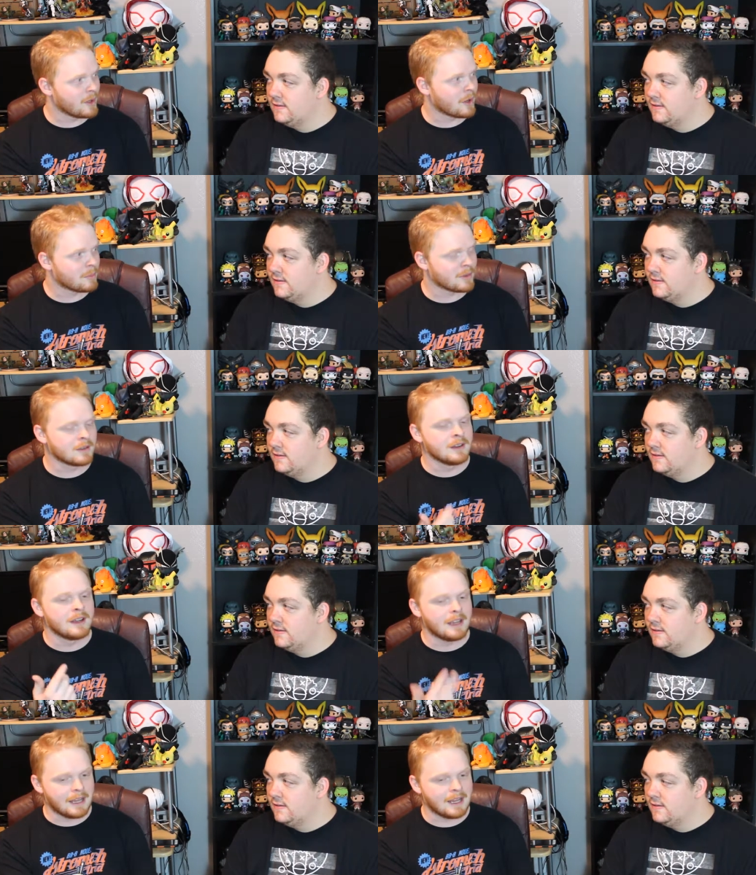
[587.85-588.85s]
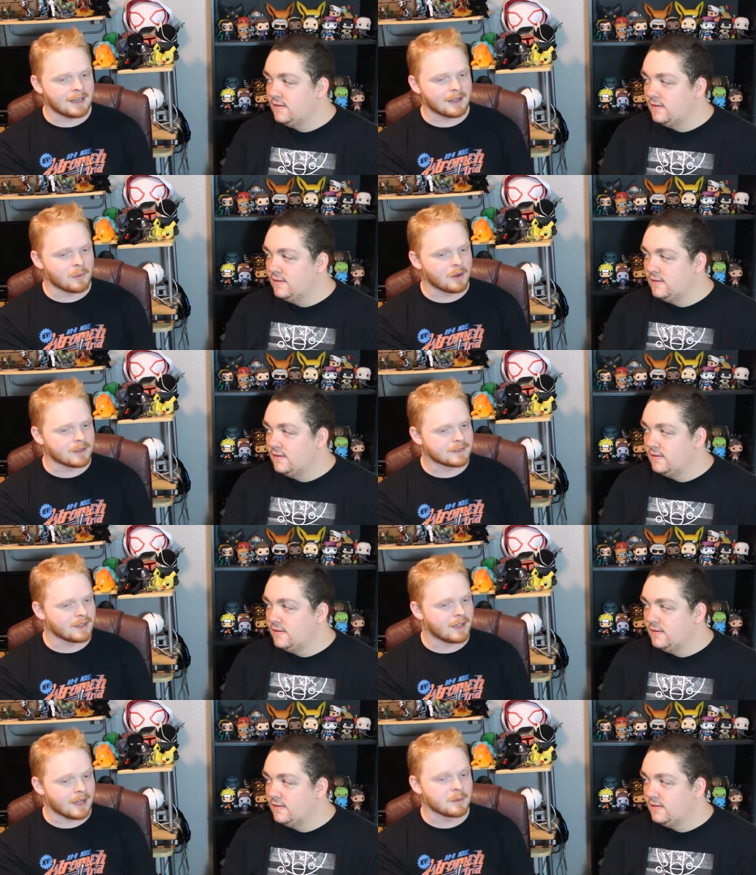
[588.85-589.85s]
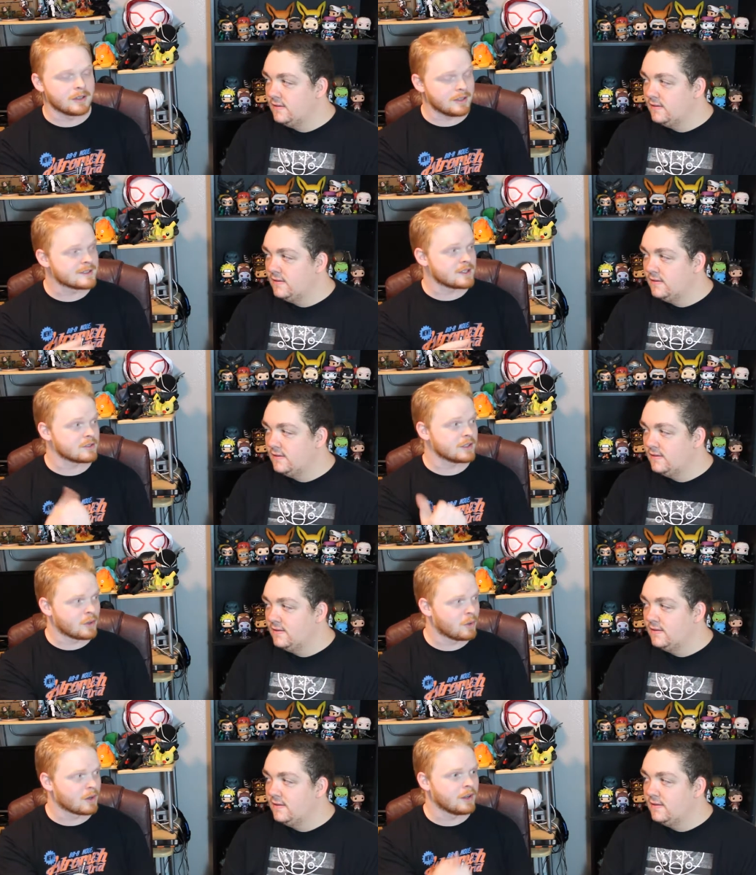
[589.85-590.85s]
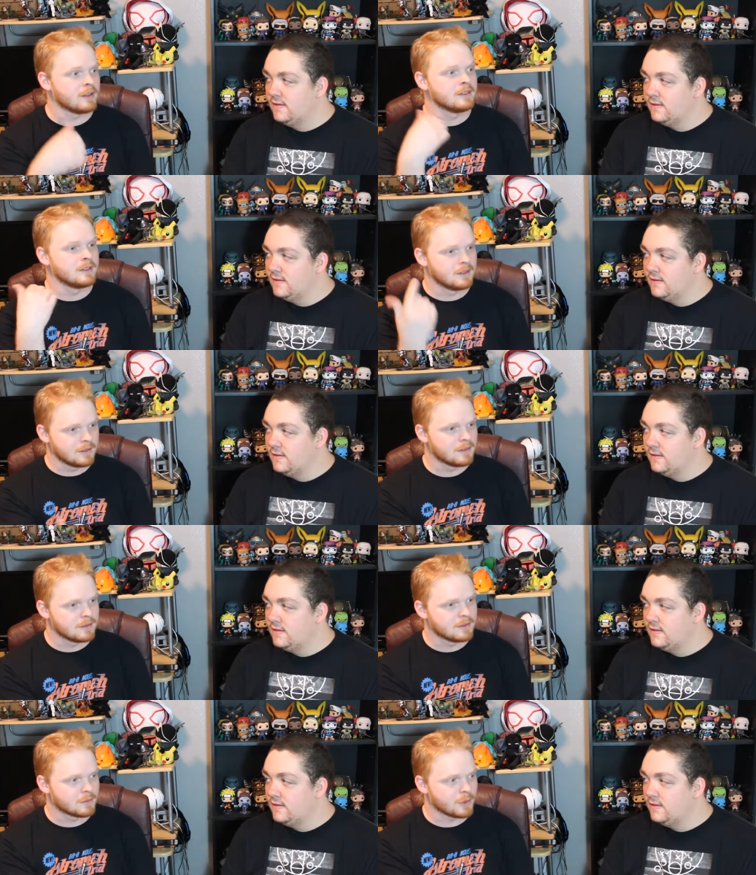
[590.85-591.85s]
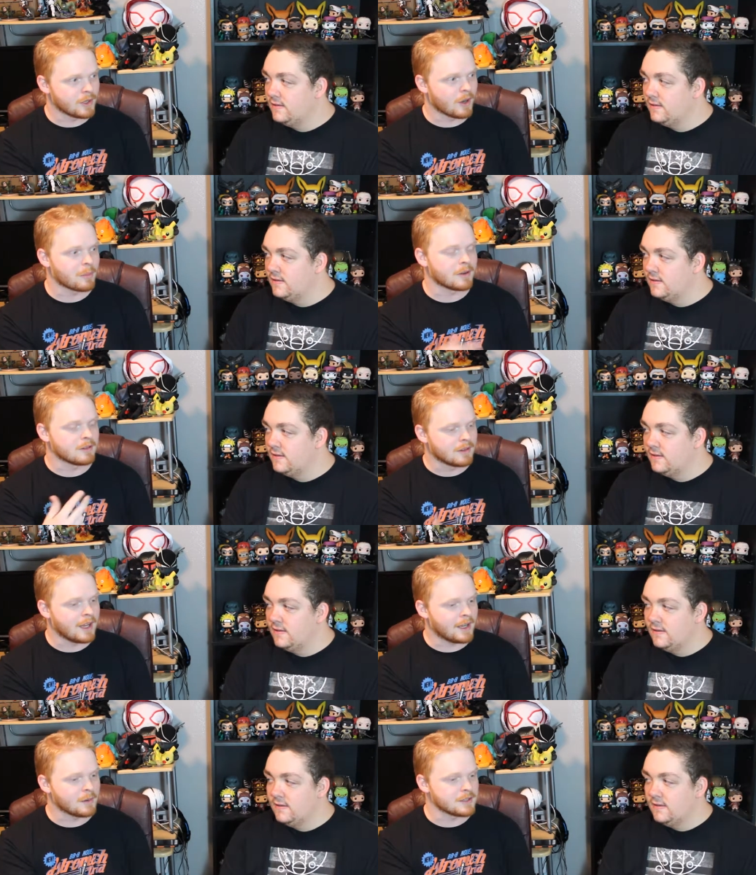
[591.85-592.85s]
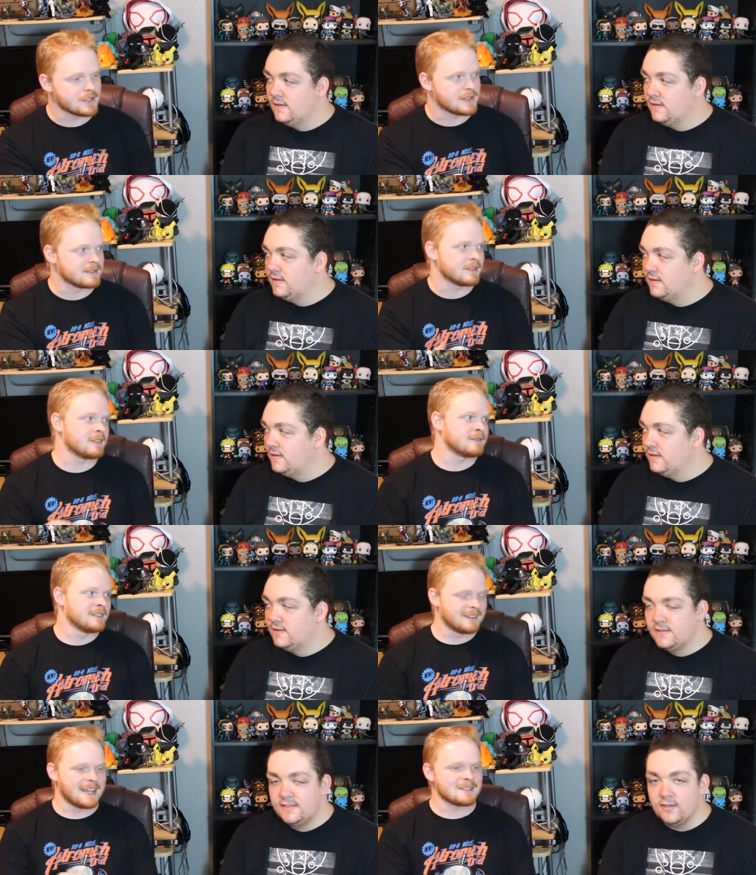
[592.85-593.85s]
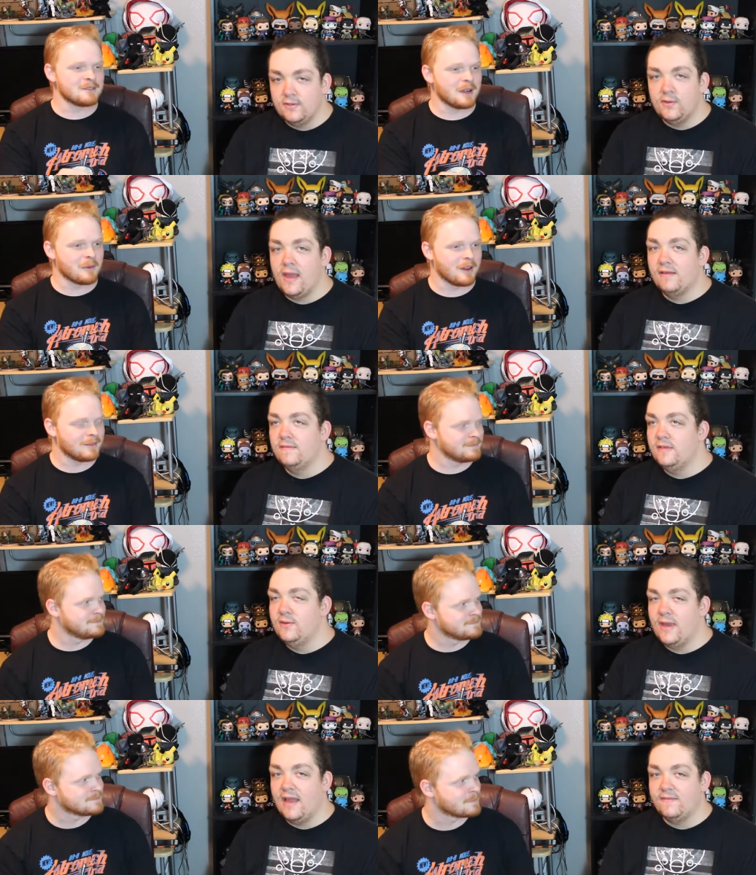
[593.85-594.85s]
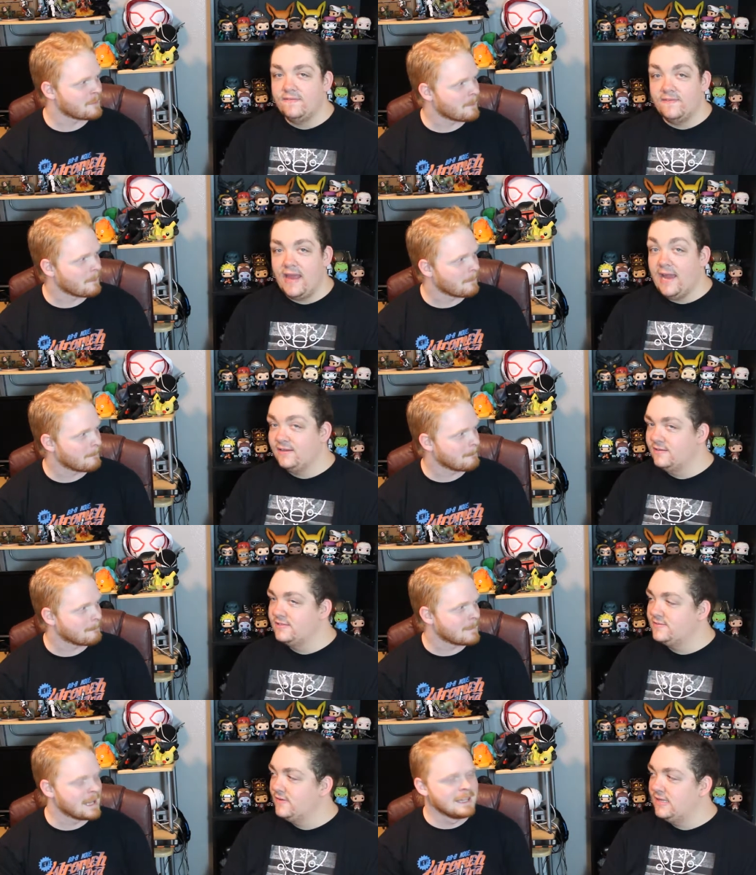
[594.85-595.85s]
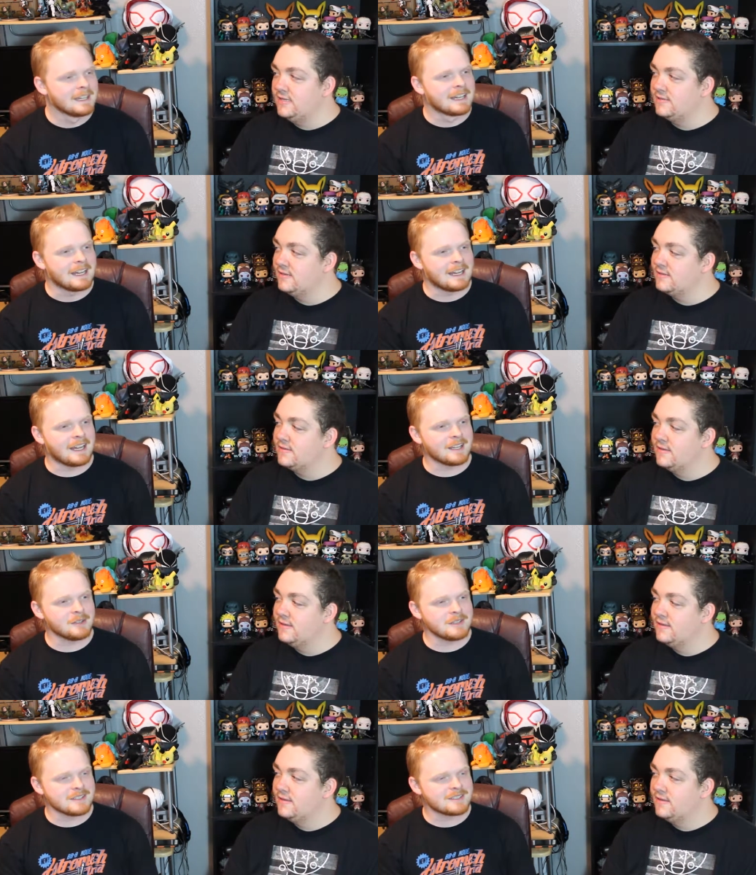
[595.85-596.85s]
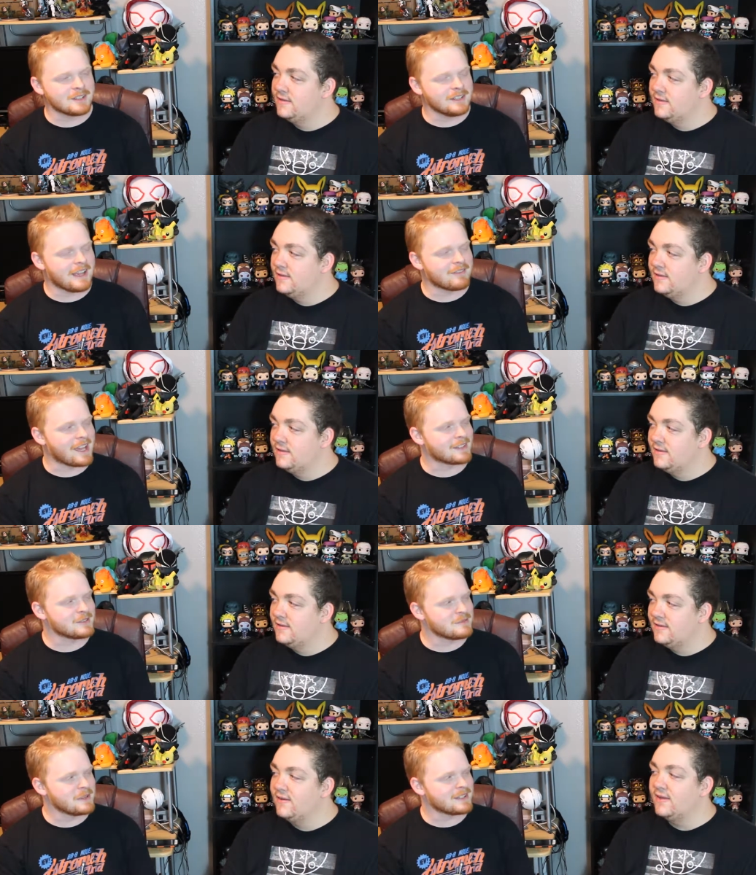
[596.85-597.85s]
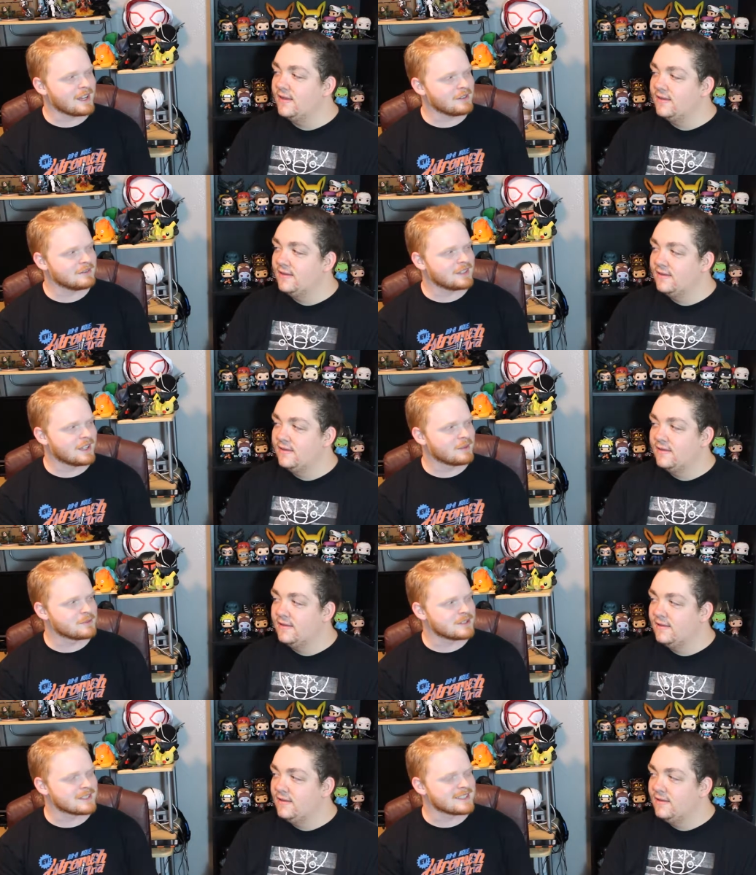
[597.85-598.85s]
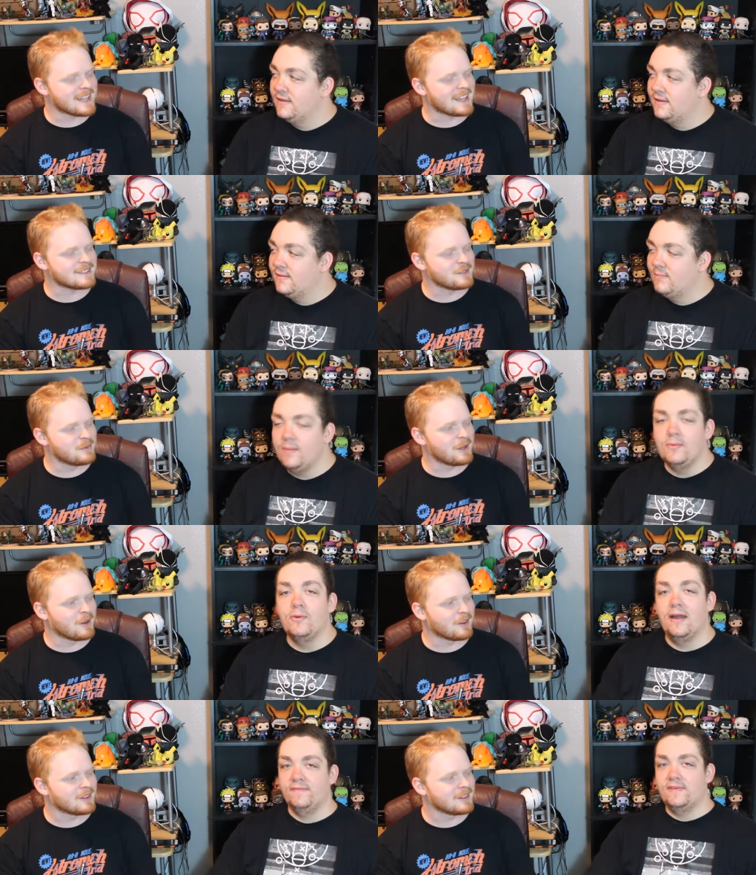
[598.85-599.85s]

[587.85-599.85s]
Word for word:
Speaker 1: Roy Harper, and I want uh, I want essentially Cora, Roy Harper, and I want Jason Todd.
Speaker 2: That's so do you I, have do you have actors for these or?
Speaker 1: I don't necessarily have actors picked out, um, just because that's a
Speaker 2: little. Maybe bit we'll